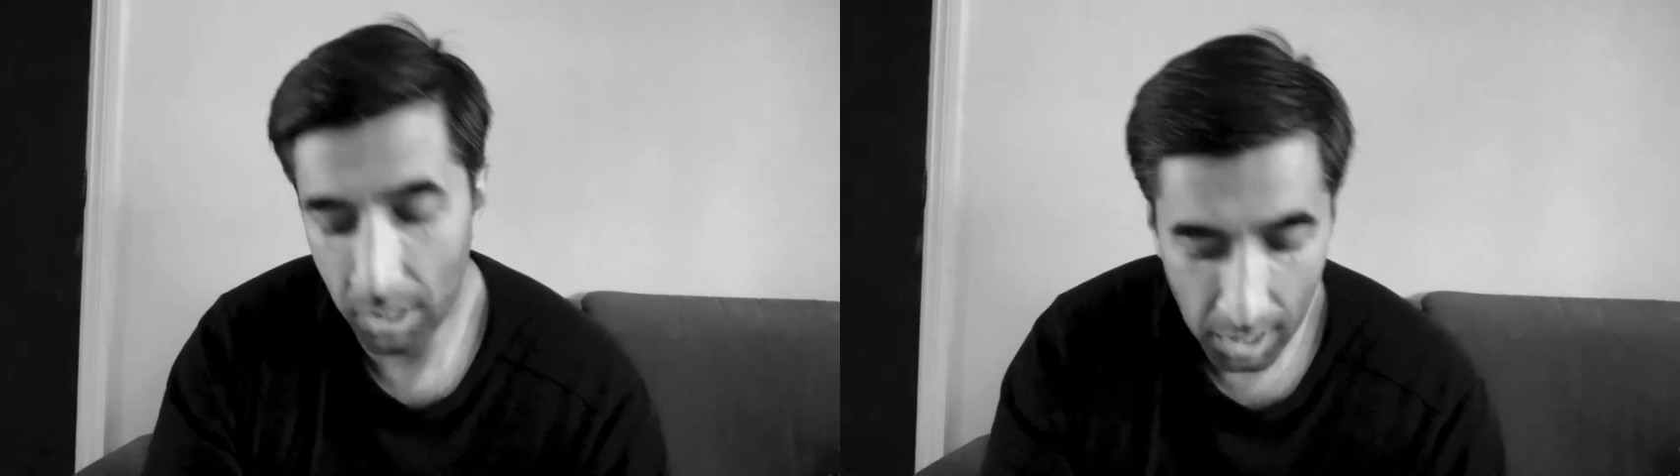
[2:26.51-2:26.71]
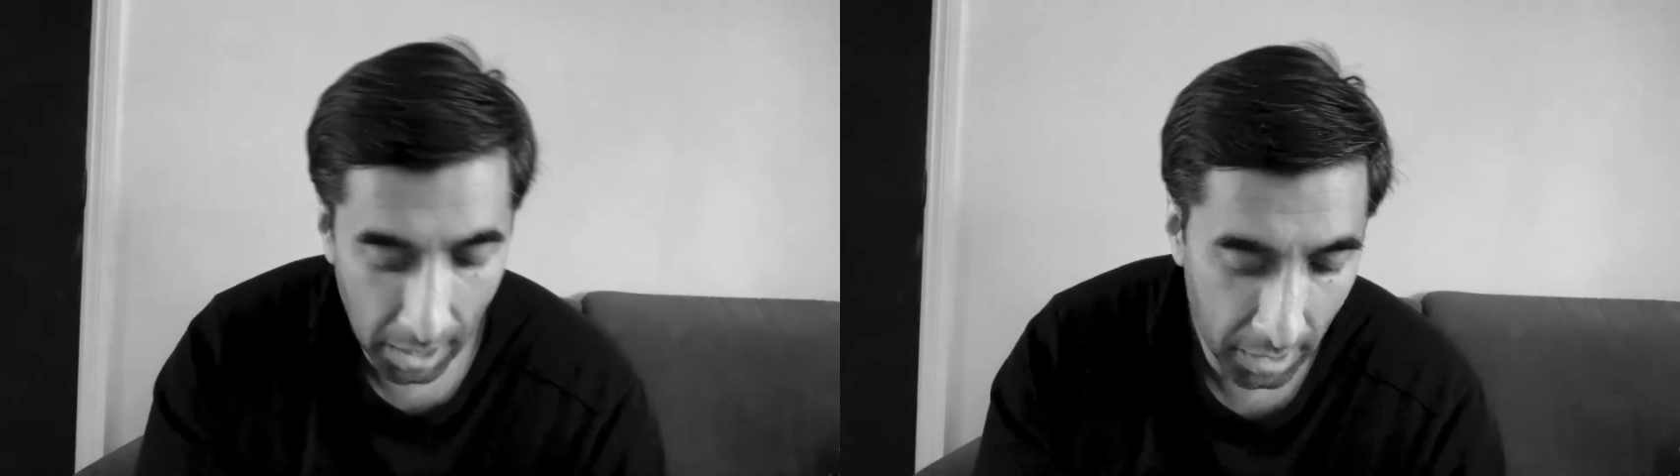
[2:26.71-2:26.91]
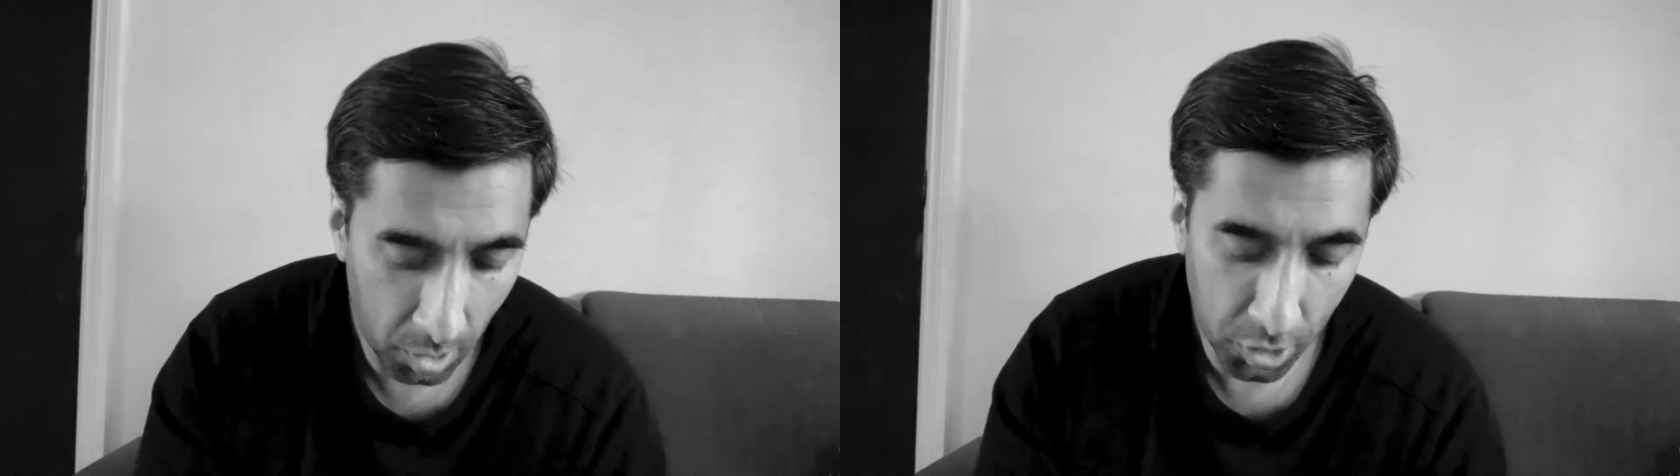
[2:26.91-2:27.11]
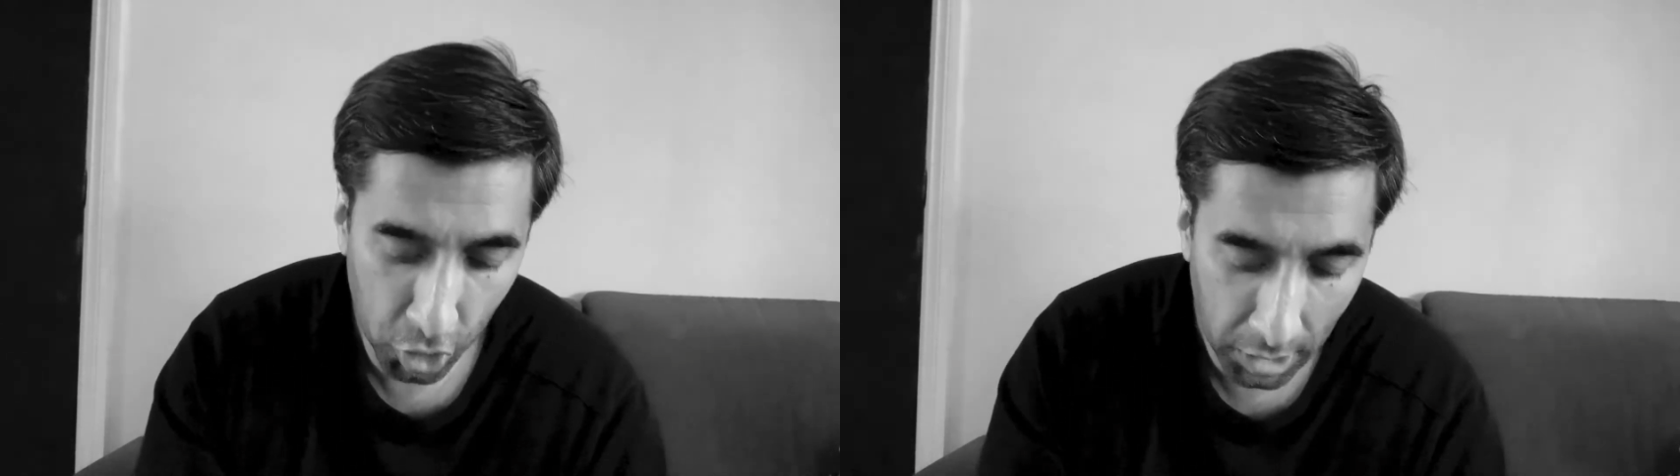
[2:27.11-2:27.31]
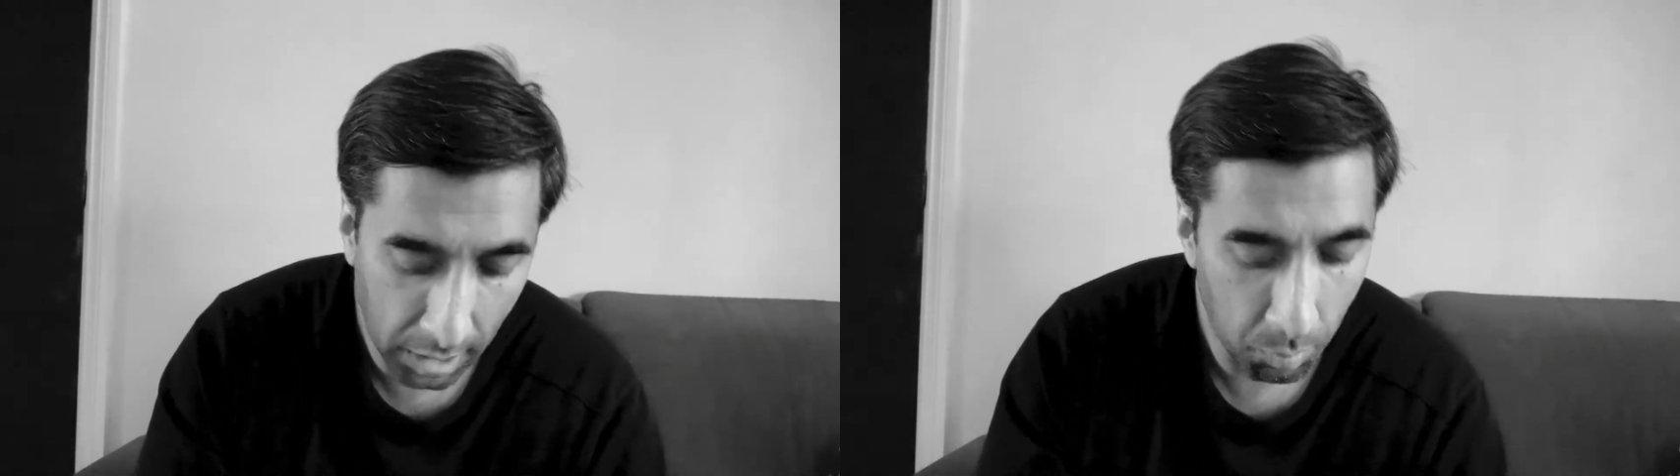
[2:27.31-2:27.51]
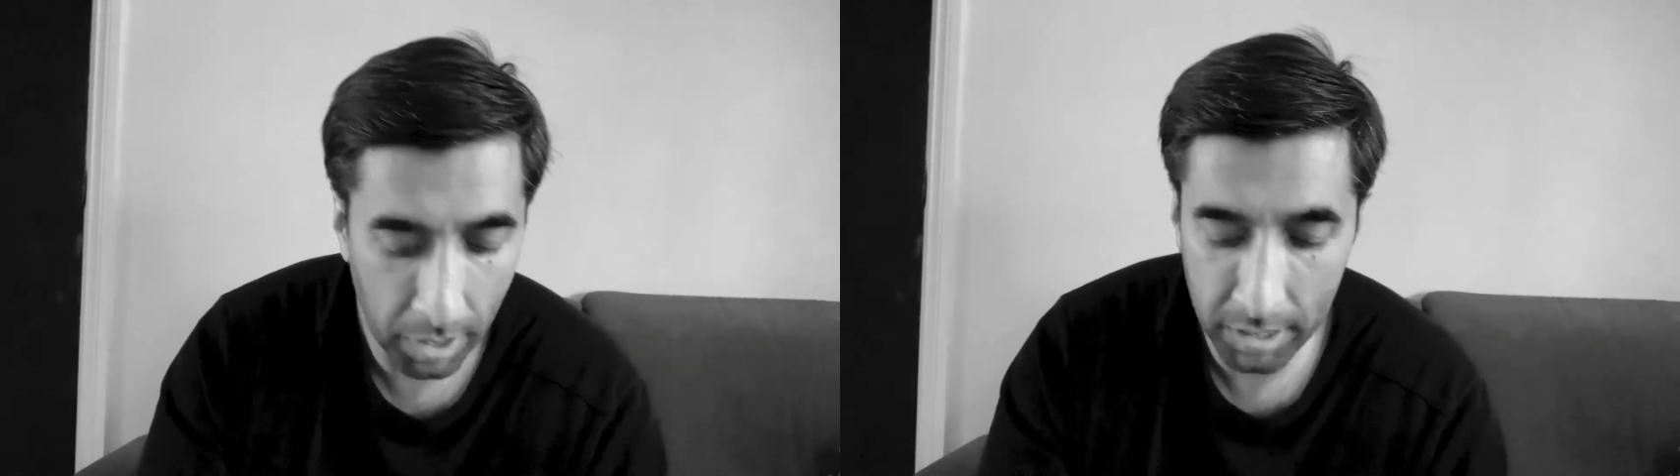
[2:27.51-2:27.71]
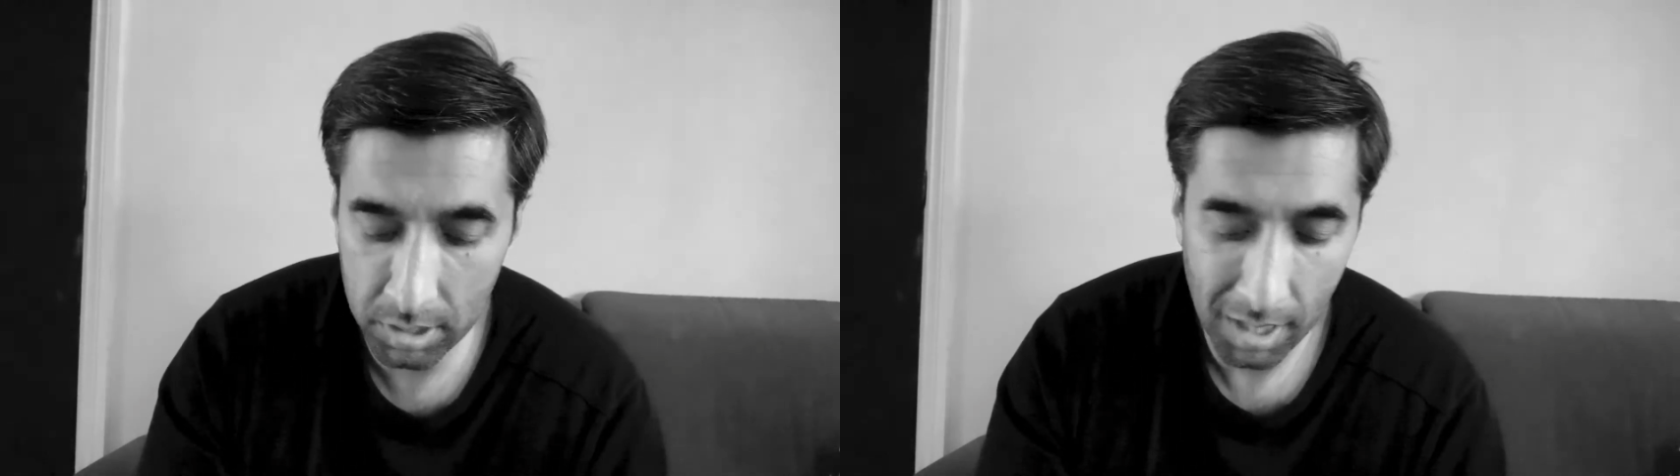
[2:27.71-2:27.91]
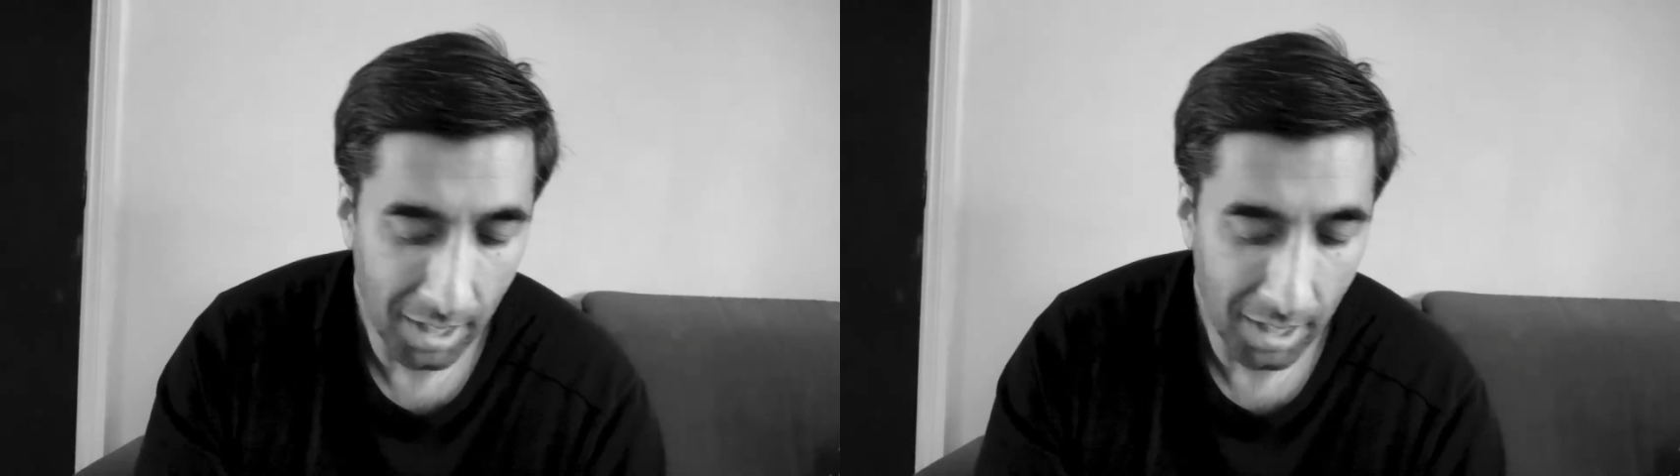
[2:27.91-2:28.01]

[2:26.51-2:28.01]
I know chicken wings,